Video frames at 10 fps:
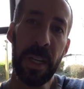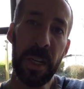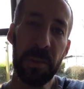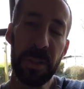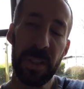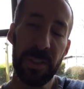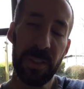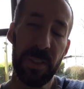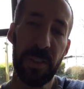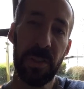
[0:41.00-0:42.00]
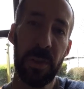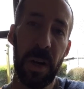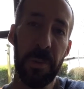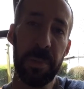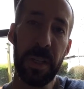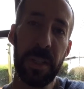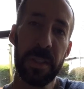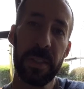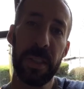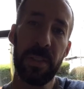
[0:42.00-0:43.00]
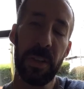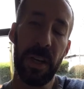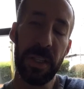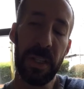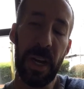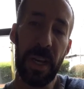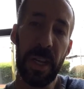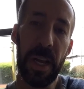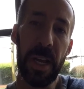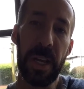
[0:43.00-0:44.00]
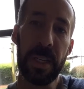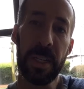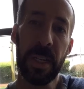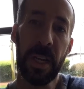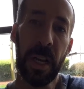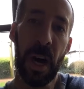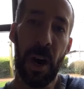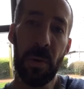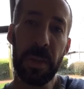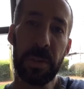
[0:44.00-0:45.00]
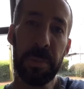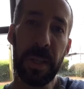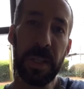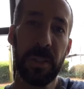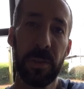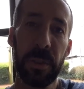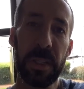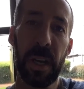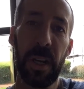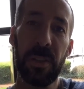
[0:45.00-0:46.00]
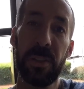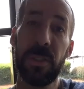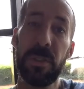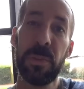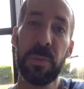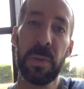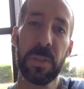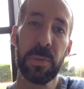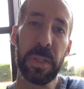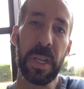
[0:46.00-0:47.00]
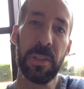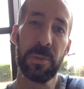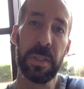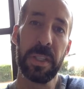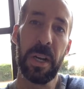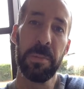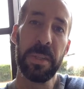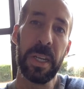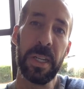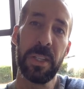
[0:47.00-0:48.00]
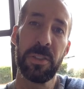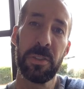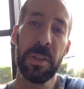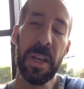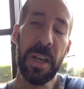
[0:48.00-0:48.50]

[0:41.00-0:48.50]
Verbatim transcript: It was also a place that John and I had always planned to retire to once we got to retirement age.